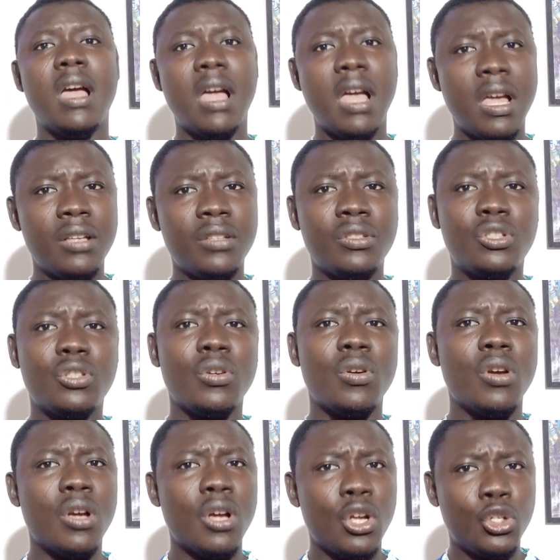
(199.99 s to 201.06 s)
And
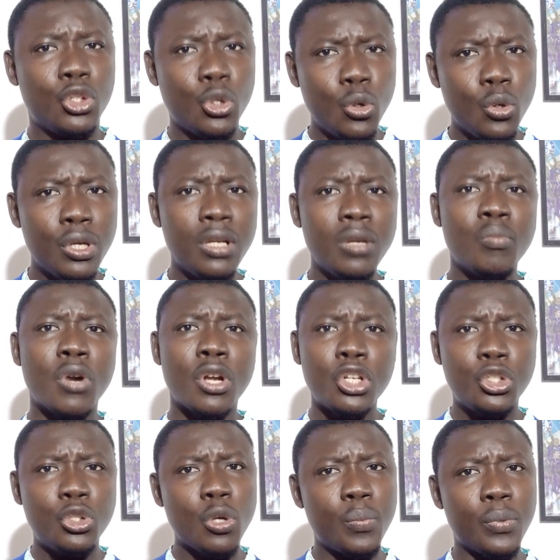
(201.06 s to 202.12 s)
during
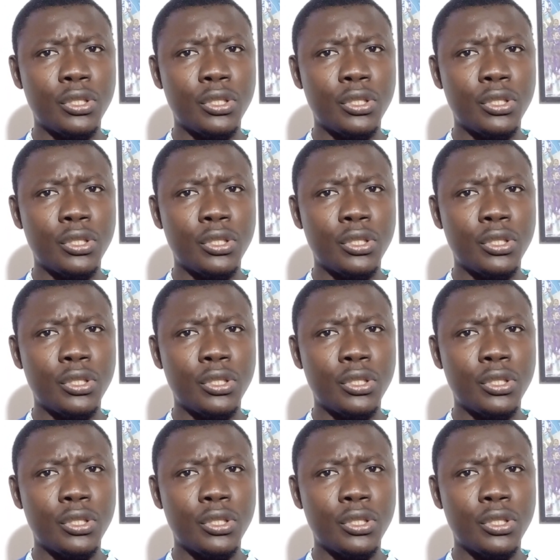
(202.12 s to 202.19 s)
Mauricio